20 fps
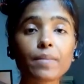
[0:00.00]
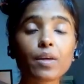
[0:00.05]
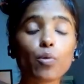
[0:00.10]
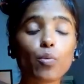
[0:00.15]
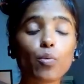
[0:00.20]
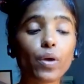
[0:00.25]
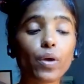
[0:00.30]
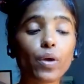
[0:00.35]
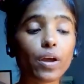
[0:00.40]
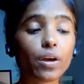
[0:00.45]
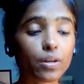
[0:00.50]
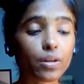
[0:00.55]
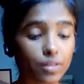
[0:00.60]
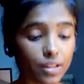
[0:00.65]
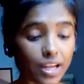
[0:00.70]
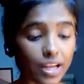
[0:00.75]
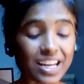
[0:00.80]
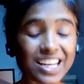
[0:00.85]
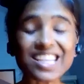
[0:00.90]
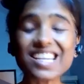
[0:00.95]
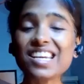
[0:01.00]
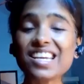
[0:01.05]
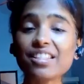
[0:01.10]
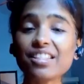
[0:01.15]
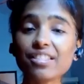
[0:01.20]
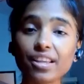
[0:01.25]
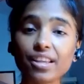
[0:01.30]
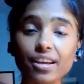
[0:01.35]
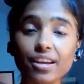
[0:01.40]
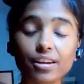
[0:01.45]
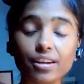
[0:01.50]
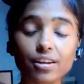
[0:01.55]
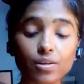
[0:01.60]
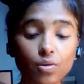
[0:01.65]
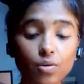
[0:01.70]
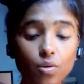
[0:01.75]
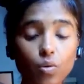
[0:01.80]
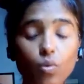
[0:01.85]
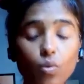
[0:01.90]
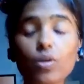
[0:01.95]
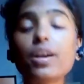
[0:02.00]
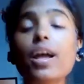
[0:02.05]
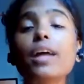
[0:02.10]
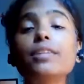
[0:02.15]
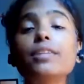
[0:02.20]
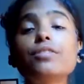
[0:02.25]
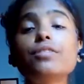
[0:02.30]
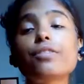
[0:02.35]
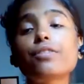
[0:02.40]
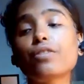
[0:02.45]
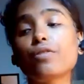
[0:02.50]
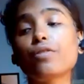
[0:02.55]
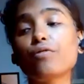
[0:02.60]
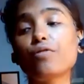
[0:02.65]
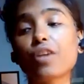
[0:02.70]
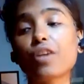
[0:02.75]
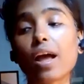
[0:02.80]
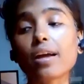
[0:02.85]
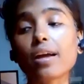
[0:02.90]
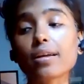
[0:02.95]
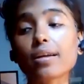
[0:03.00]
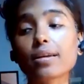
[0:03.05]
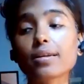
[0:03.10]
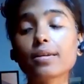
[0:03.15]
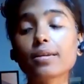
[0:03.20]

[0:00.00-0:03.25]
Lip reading: where they clean their whole digestive tract.